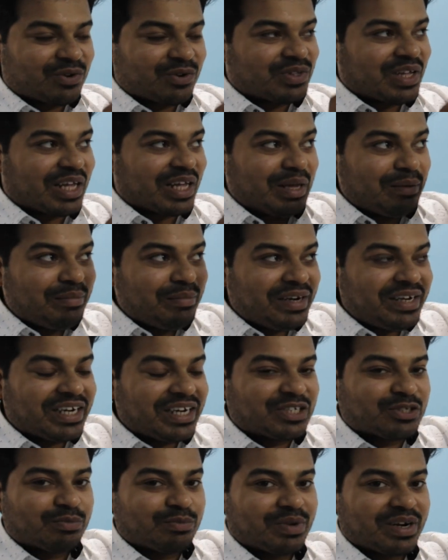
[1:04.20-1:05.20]
to the
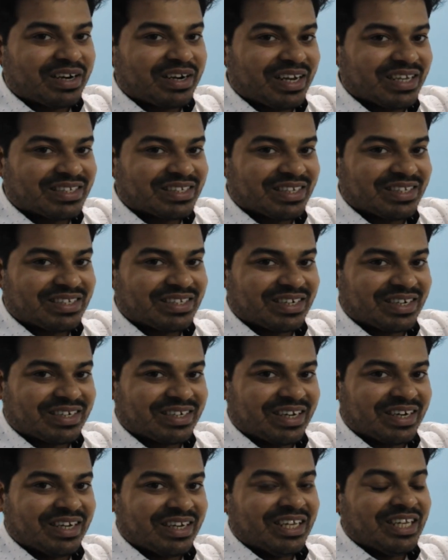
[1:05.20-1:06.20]
immediate superclass
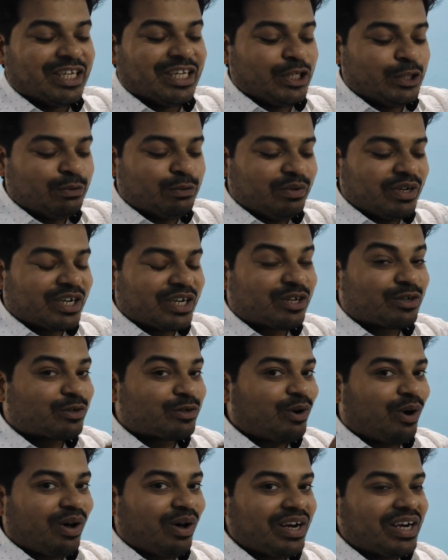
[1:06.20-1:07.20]
constructor? You will
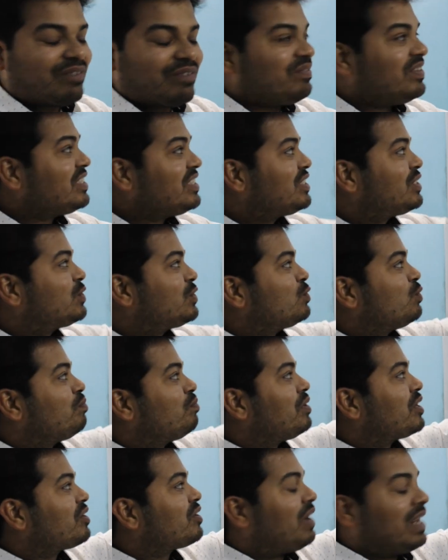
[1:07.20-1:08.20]
call it with
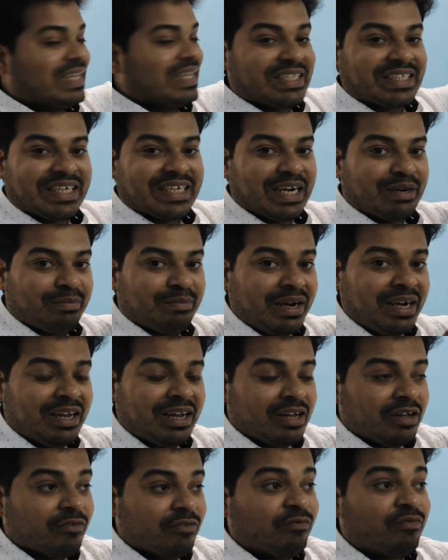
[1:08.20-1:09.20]
supercalling
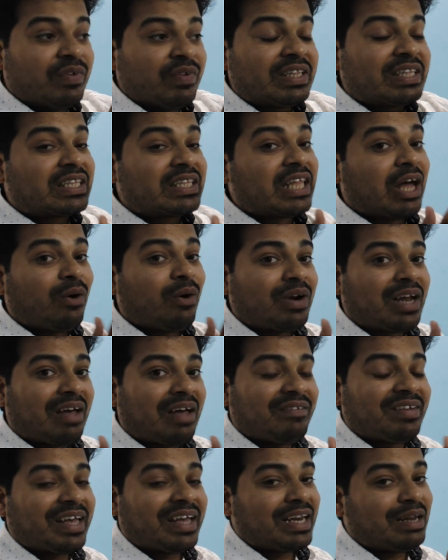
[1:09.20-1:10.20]
statement without
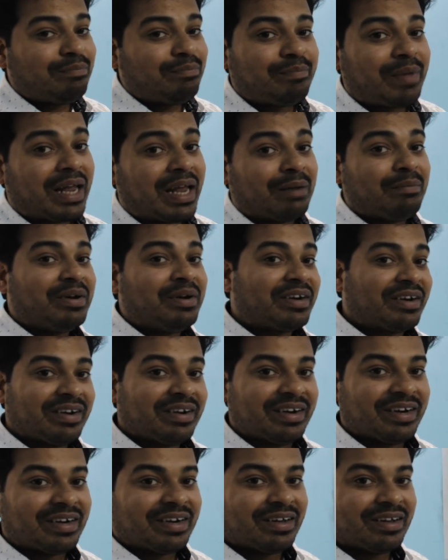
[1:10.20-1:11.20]
having any parameter
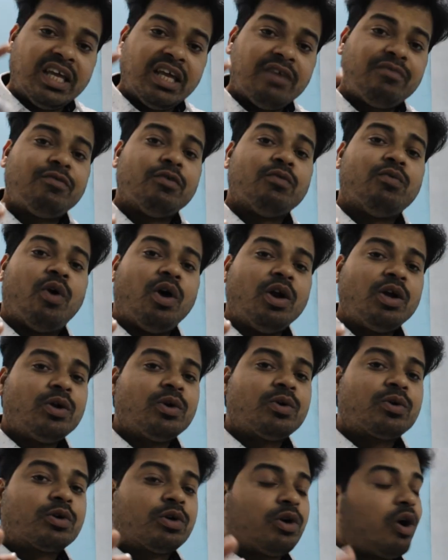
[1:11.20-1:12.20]
in it. If you want
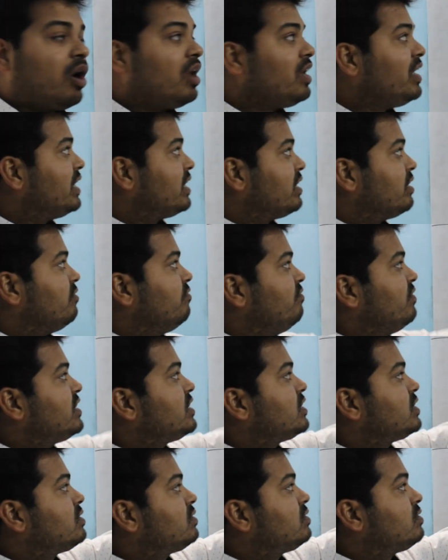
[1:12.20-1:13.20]
to call it with